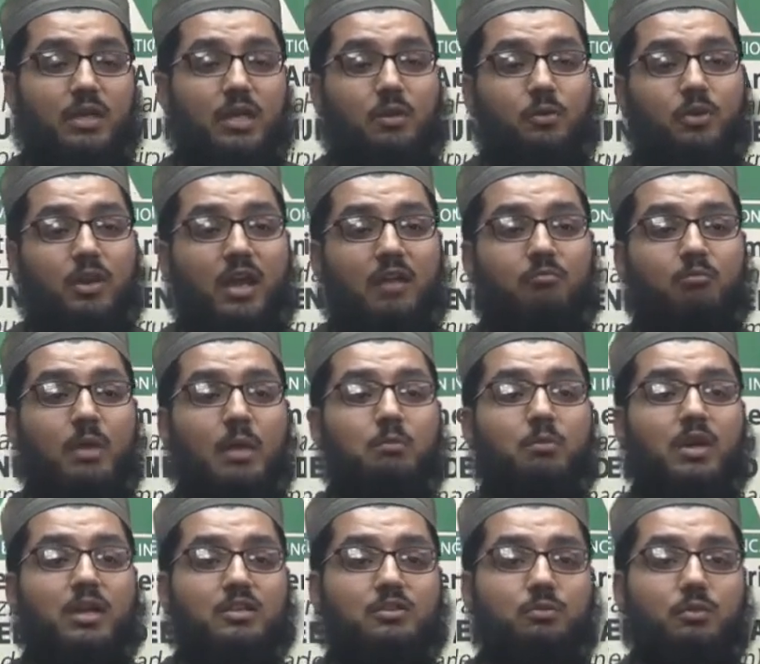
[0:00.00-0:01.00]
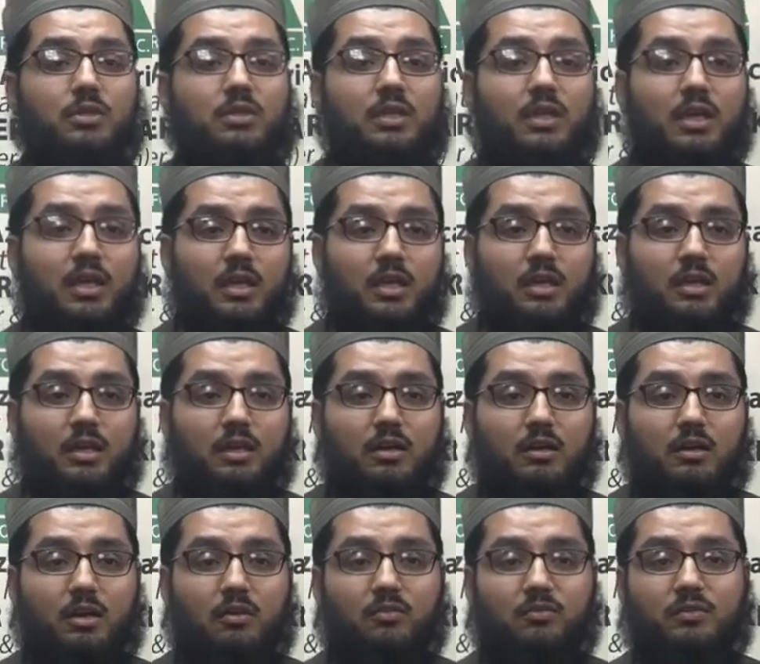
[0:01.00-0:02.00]
But he would have memorized with,
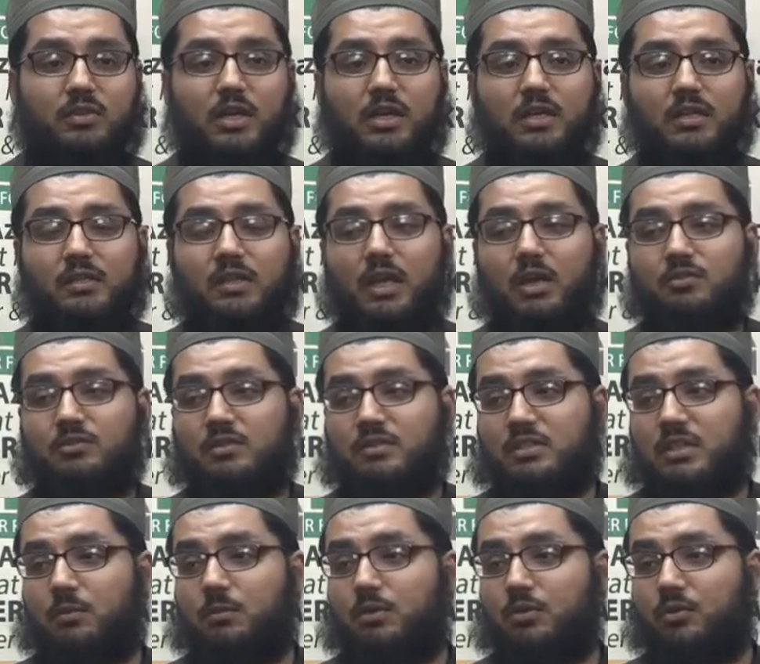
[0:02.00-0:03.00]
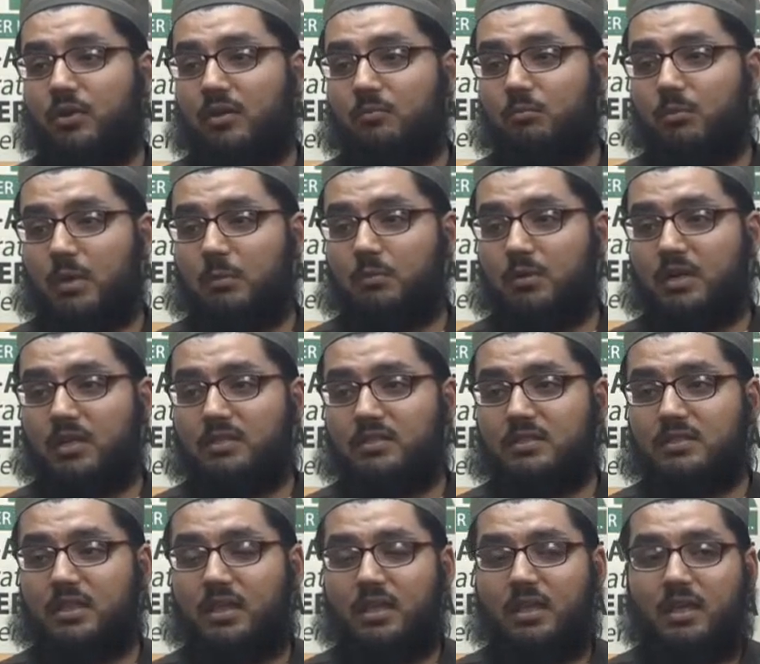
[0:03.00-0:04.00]
of 30,000, someone who had
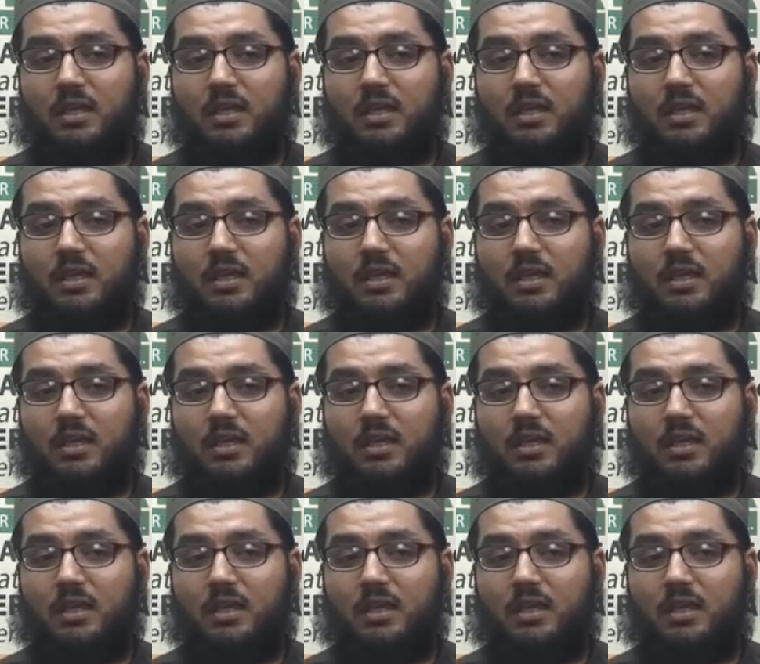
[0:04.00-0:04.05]
memorized.